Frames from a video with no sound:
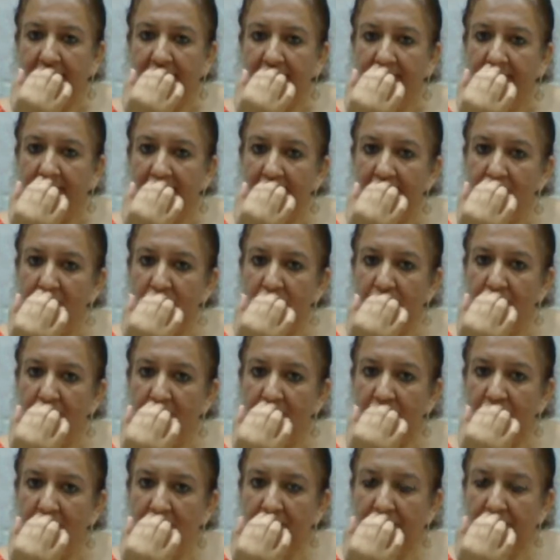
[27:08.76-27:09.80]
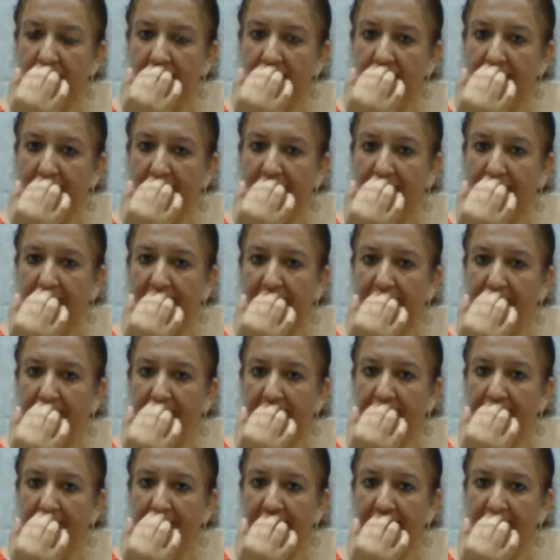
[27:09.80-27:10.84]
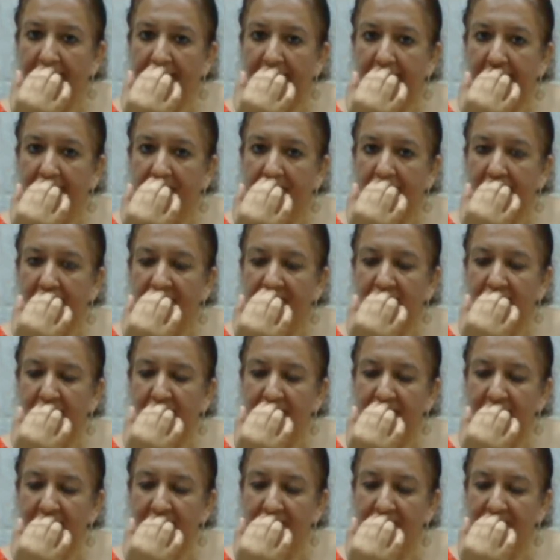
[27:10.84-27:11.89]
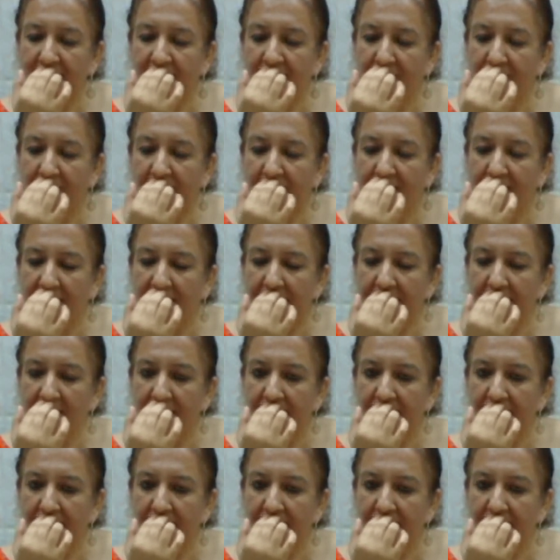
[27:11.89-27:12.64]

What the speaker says: I choose to free myself from that.